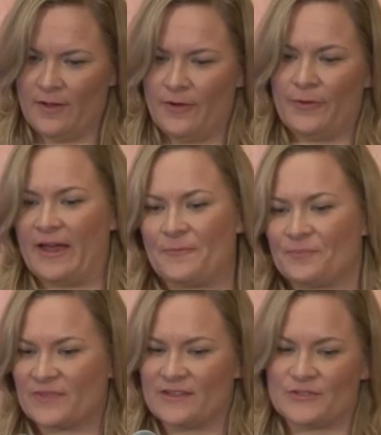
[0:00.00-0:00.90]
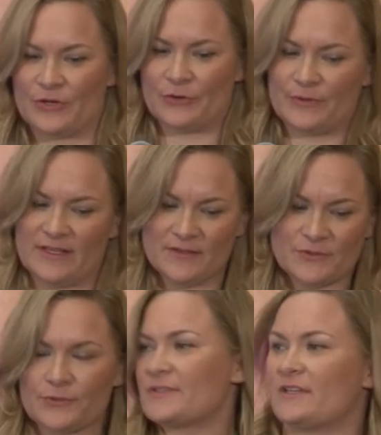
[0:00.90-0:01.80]
Okay, so
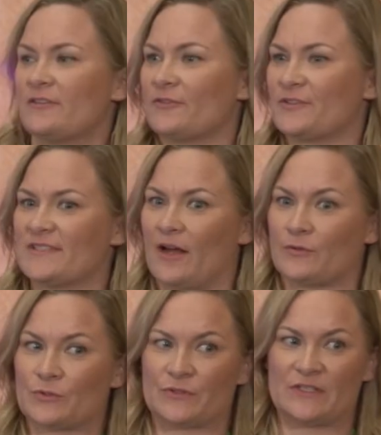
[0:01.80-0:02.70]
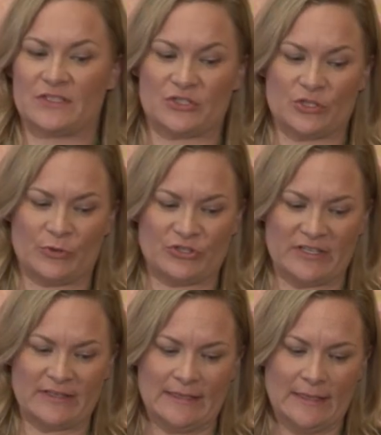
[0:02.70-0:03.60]
insourcing versus outsourcing
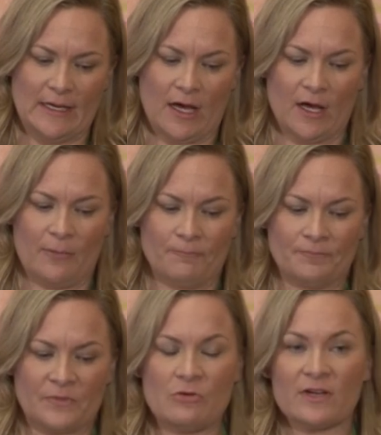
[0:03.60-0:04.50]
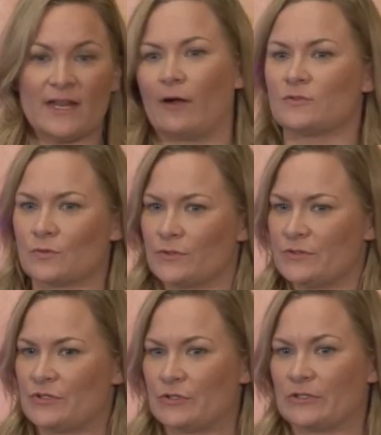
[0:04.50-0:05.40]
distribution. Um, you can
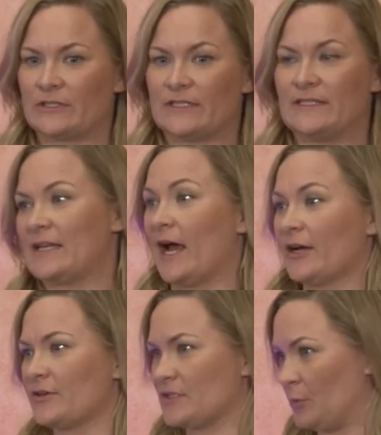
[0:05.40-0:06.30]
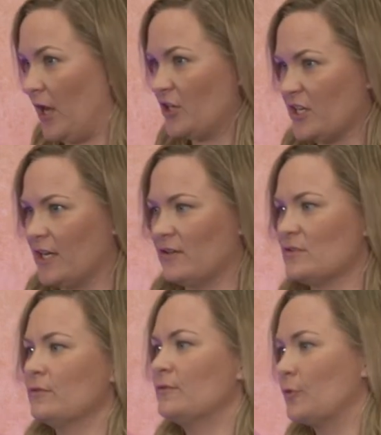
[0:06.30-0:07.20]
outsource your entire supply chain
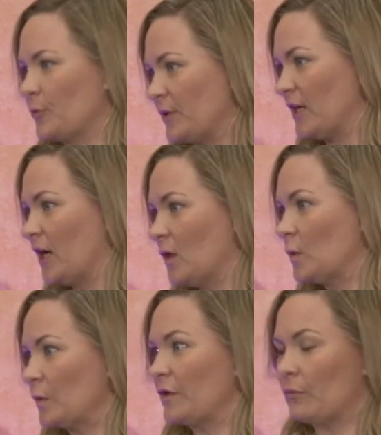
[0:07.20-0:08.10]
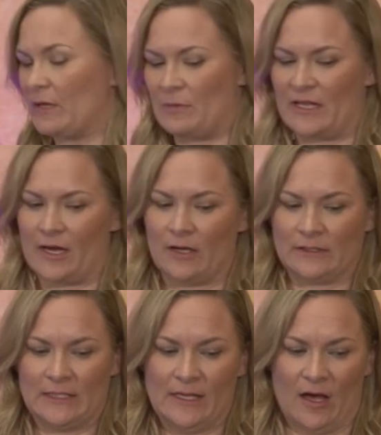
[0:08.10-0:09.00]
to a 4PL or a
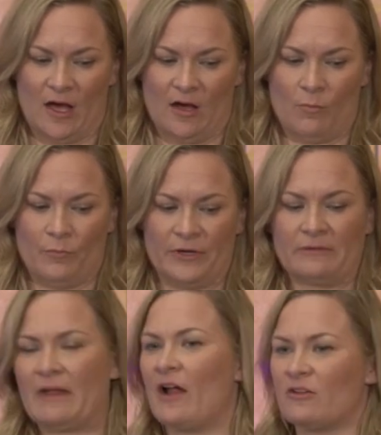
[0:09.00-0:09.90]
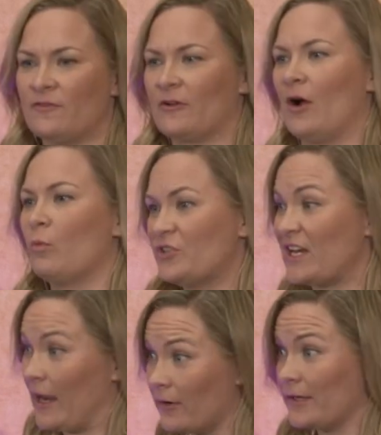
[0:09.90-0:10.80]
3PL, um, but how do you figure out which
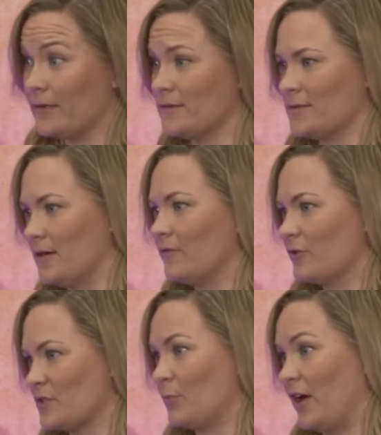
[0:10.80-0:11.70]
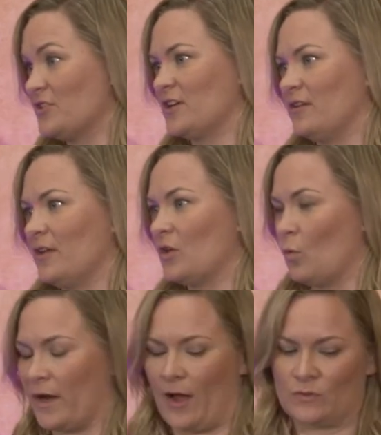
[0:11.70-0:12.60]
areas of your supply chain that you
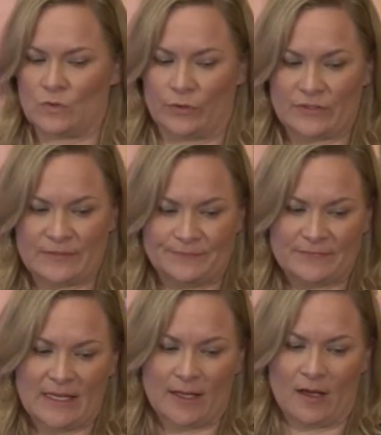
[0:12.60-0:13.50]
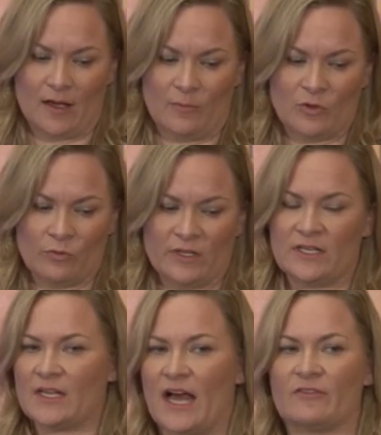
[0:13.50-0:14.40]
want to outsource? Um, you really
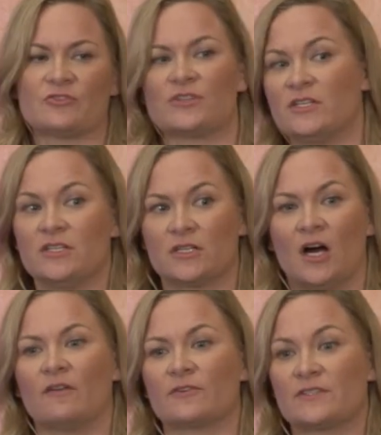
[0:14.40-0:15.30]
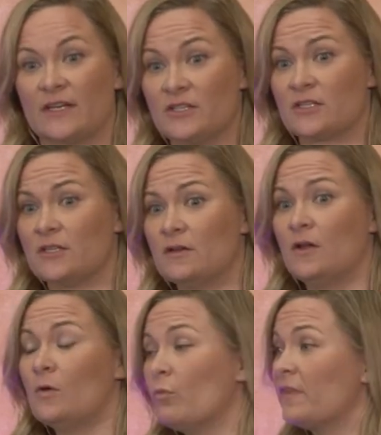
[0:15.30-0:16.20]
need to have a strategic conversation
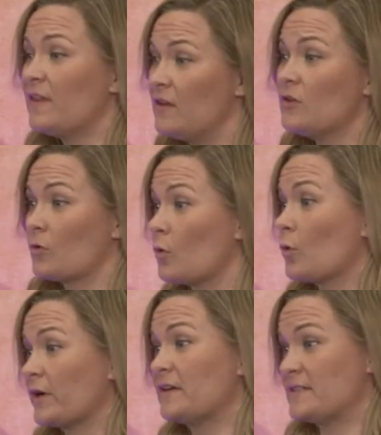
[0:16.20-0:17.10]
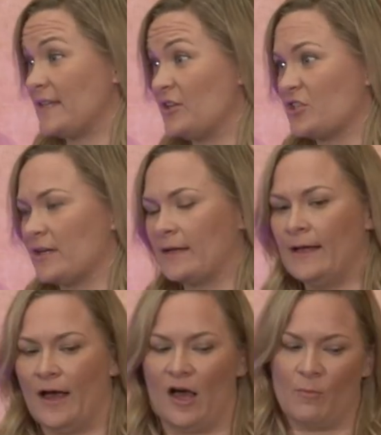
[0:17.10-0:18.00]
within your organization.
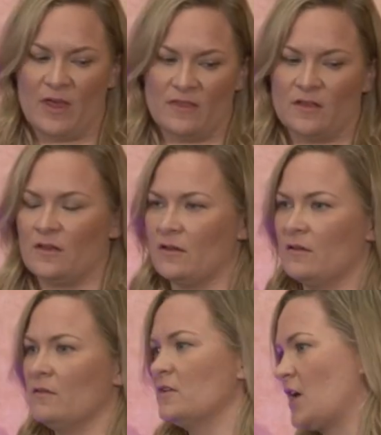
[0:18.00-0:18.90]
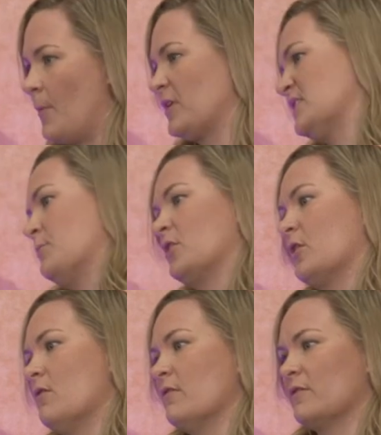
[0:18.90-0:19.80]
Um, and the, the topics that I'm going to
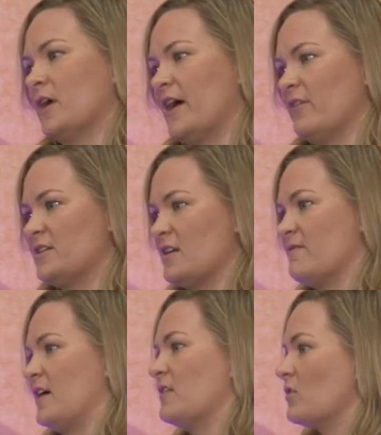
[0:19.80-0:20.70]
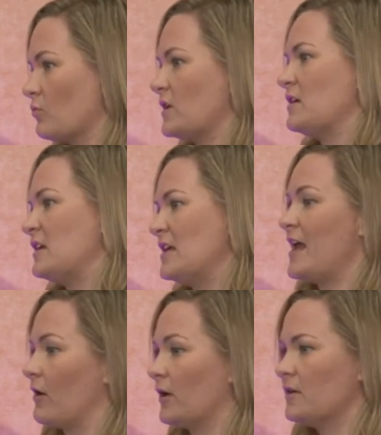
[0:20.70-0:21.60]
go over, I've identified three key
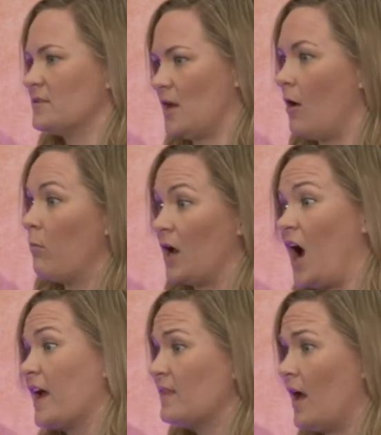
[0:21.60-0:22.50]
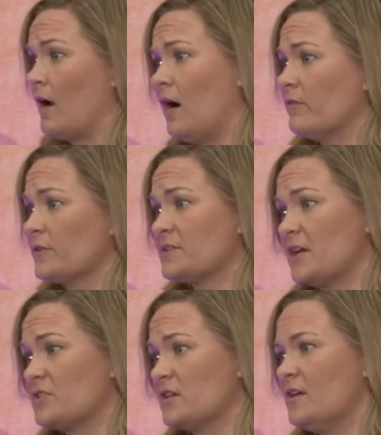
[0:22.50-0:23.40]
areas to help guide that
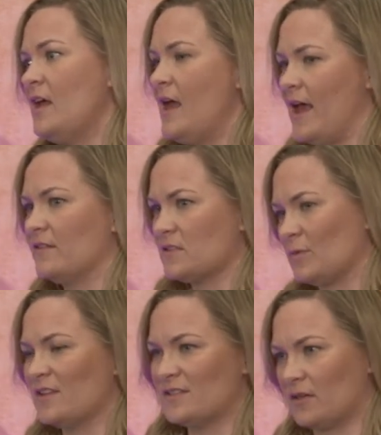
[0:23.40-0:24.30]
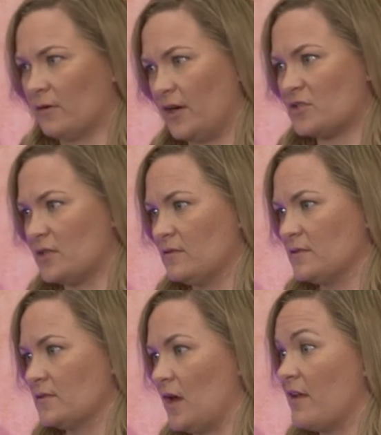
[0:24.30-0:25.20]
conversation and some
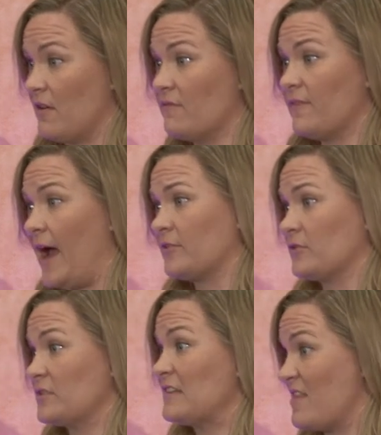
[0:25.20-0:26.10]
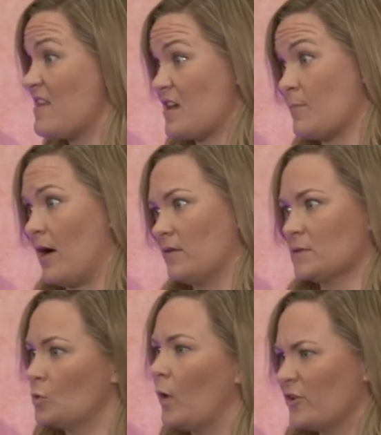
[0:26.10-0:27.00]
considerations on, and factors to think about and
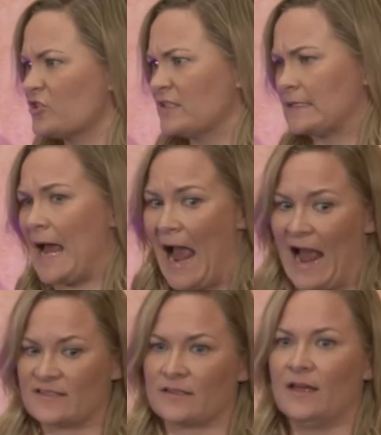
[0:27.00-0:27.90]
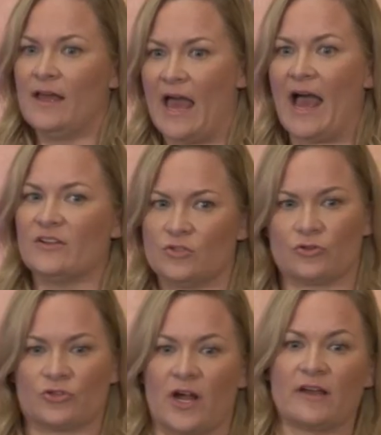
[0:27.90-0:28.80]
some questions to ask as
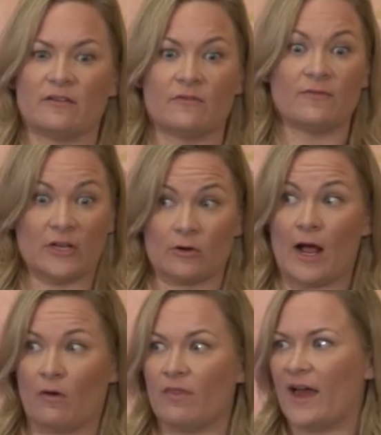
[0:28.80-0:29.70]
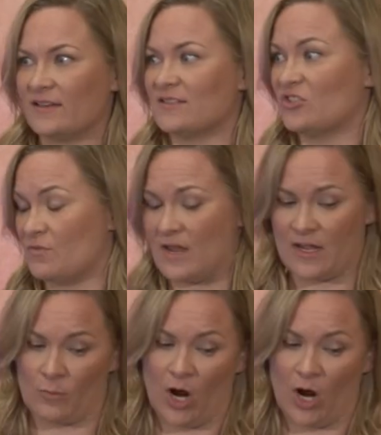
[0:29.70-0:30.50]
you're trying to figure out that decision making